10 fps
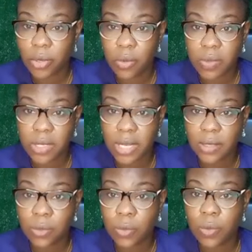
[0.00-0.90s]
looks like,
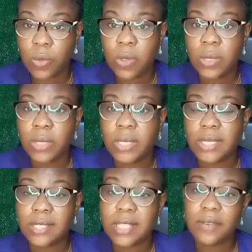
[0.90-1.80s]
so they
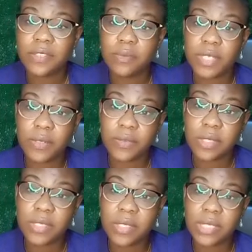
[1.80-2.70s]
starve themselves
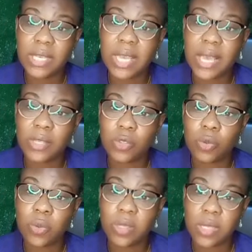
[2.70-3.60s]
till they are
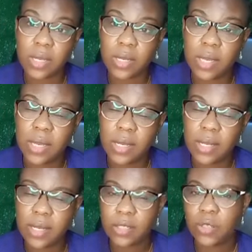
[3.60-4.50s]
so thin.
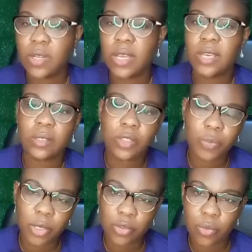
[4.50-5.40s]
Then there's the other
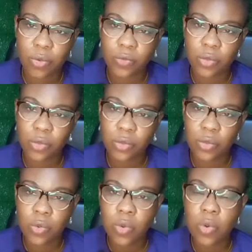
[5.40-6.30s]
spectrum of those
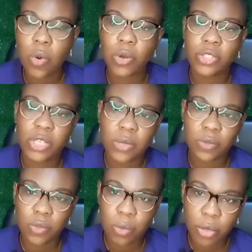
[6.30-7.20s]
who gorge down
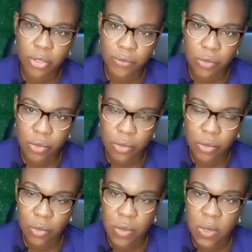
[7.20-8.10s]
so much food,
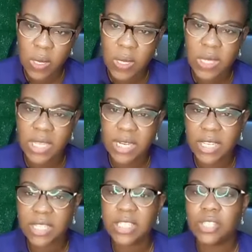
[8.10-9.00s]
then
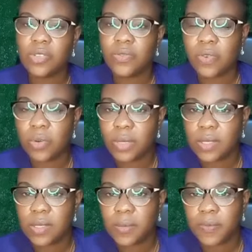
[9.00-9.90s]
they induce
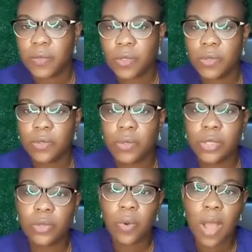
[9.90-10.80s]
vomiting, so
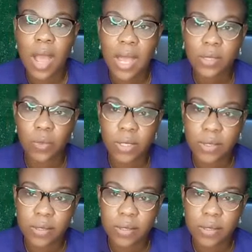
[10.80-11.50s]
they don't add weight.